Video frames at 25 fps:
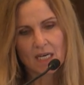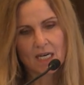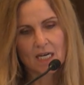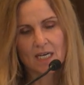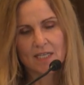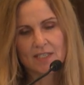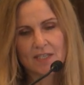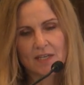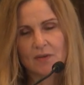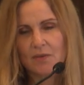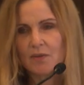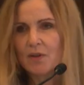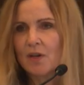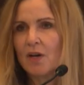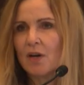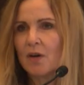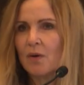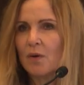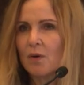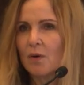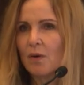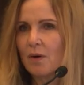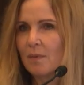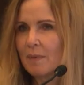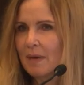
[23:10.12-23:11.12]
don't
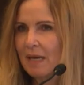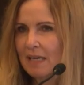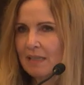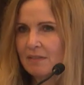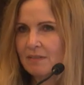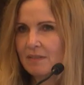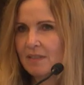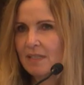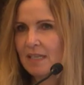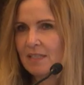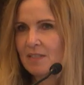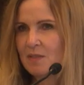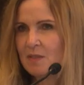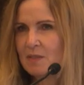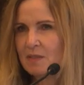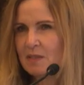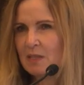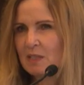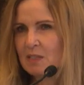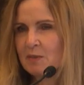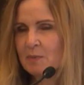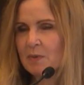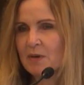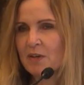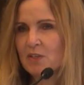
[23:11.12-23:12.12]
know about Yasmin's
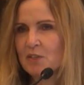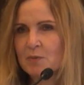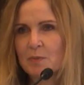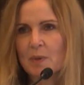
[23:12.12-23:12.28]
experience,